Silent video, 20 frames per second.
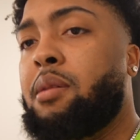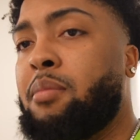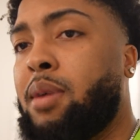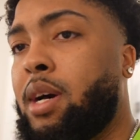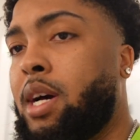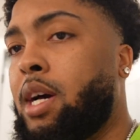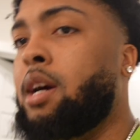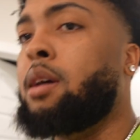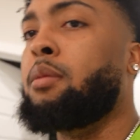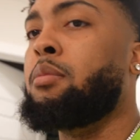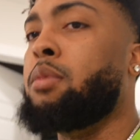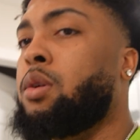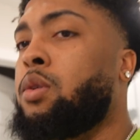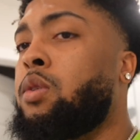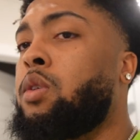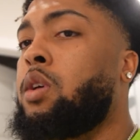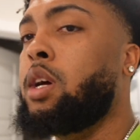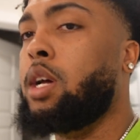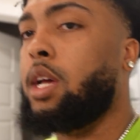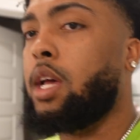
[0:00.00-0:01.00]
mind,
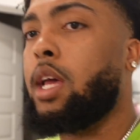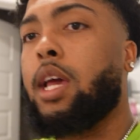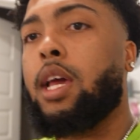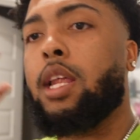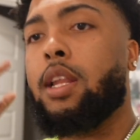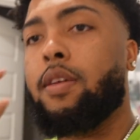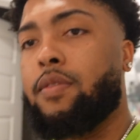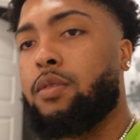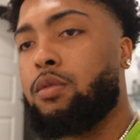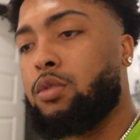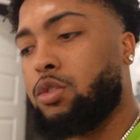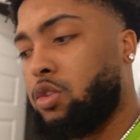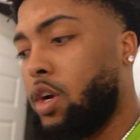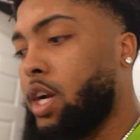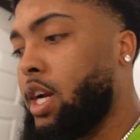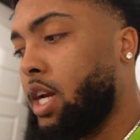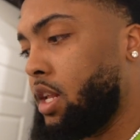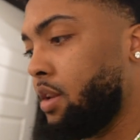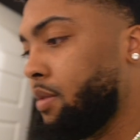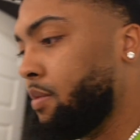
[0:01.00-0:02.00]
bro. And if you're
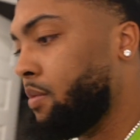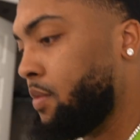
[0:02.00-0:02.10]
trading,